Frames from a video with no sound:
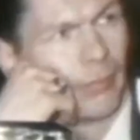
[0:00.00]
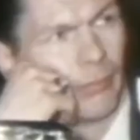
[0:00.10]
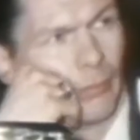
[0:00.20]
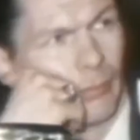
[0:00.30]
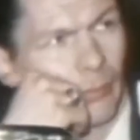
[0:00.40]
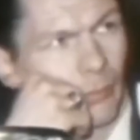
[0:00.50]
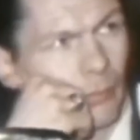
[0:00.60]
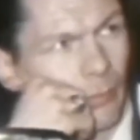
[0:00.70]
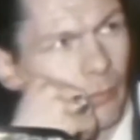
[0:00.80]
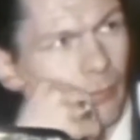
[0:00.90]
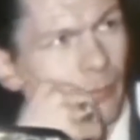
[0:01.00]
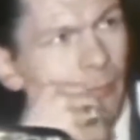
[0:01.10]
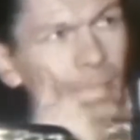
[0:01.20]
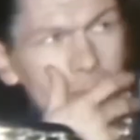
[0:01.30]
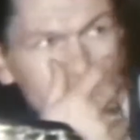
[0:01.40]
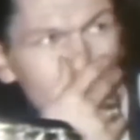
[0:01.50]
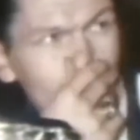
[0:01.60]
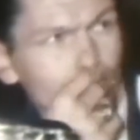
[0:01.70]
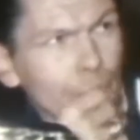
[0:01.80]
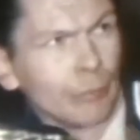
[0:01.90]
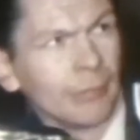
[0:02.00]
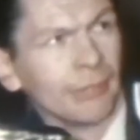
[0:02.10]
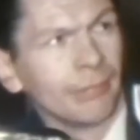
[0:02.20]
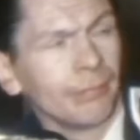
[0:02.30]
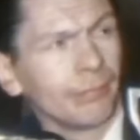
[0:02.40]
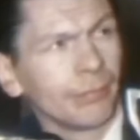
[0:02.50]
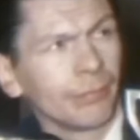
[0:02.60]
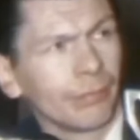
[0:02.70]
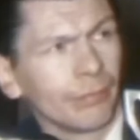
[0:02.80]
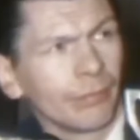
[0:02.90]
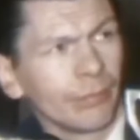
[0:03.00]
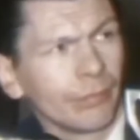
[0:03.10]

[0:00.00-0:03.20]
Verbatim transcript: I don't know that, Frank. I don't think so, but I...